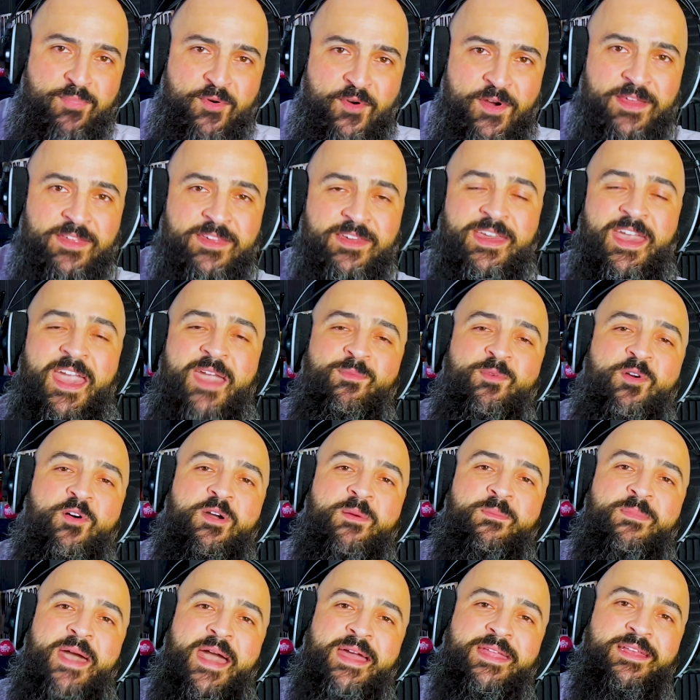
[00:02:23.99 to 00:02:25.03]
points a game
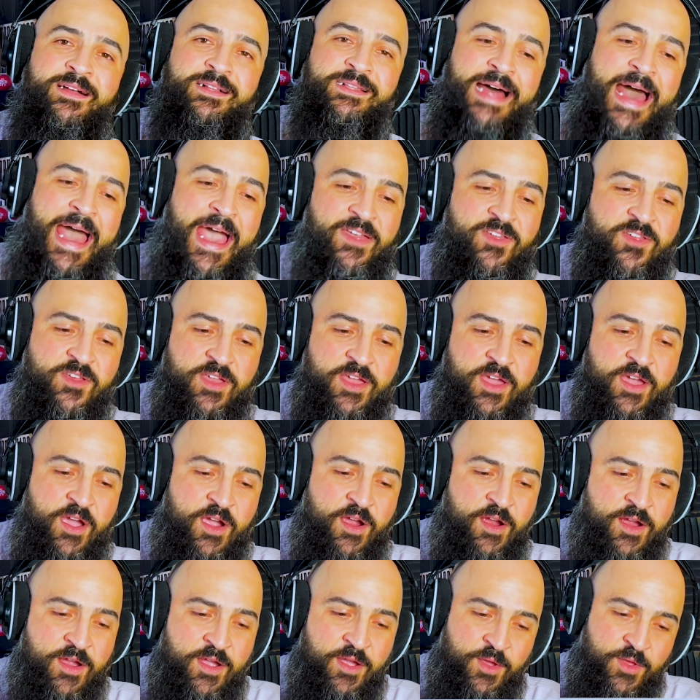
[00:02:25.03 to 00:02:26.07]
going back to last
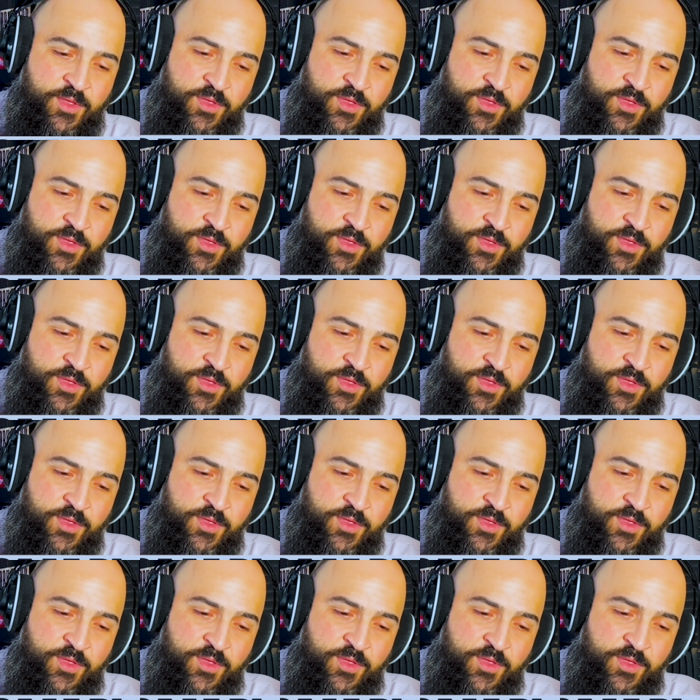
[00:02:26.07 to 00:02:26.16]
year.